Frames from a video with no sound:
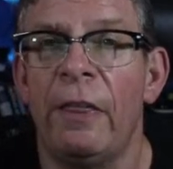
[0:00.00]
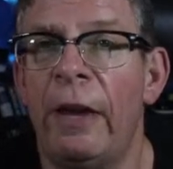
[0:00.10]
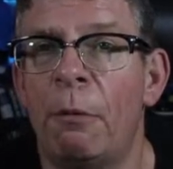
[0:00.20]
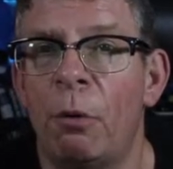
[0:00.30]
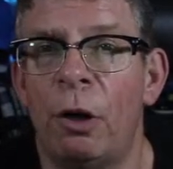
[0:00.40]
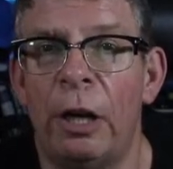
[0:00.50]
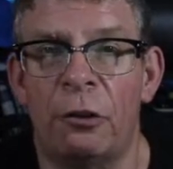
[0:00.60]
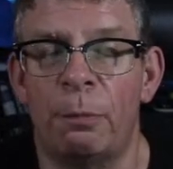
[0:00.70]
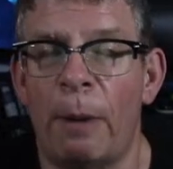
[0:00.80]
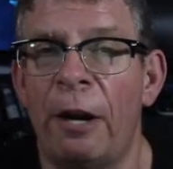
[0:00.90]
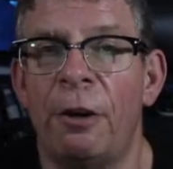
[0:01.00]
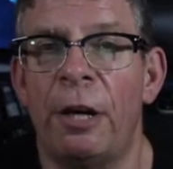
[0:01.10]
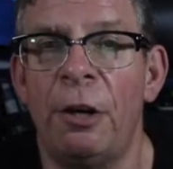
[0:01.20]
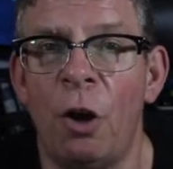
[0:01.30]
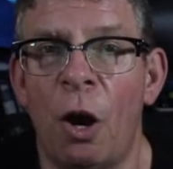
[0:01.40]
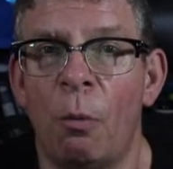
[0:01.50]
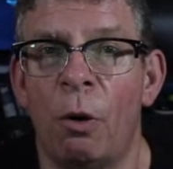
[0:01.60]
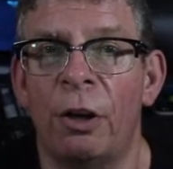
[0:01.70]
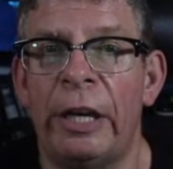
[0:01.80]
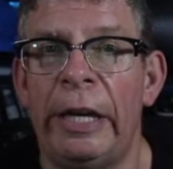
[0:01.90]
that were expired and not
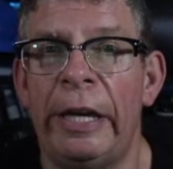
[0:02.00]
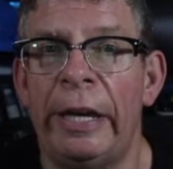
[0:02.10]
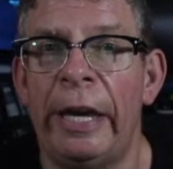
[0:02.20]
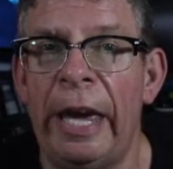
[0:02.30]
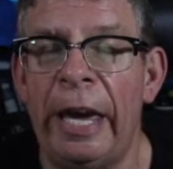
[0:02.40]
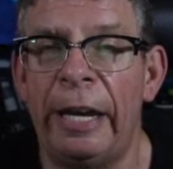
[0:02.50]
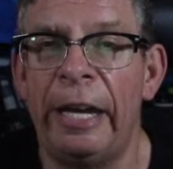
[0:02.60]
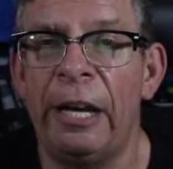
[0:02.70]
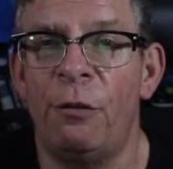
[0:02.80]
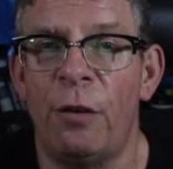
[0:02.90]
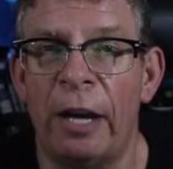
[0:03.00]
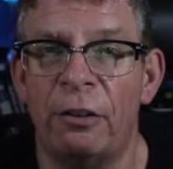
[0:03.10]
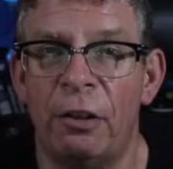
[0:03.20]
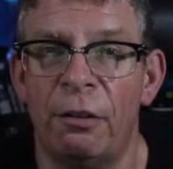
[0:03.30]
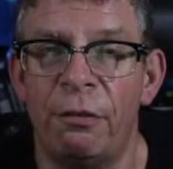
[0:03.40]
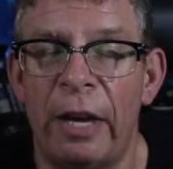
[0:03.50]
working and ineffective.